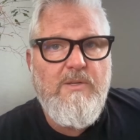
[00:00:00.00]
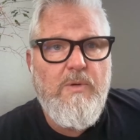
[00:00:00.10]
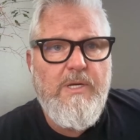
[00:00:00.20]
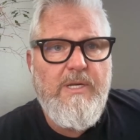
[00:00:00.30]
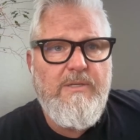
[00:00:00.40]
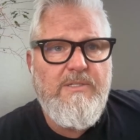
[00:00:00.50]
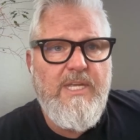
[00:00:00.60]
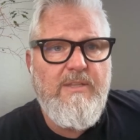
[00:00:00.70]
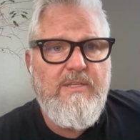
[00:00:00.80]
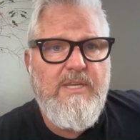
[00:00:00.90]
that we're going to
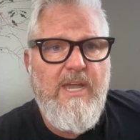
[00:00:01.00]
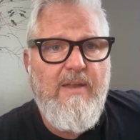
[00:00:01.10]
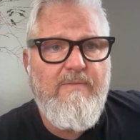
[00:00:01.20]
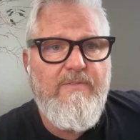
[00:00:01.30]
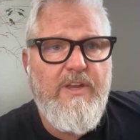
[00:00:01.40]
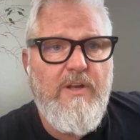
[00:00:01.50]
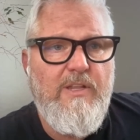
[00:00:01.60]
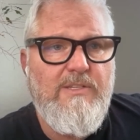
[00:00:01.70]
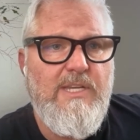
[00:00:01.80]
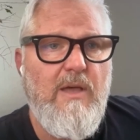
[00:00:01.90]
skin this cat and figure
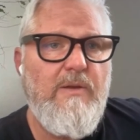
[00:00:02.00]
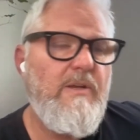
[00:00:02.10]
this out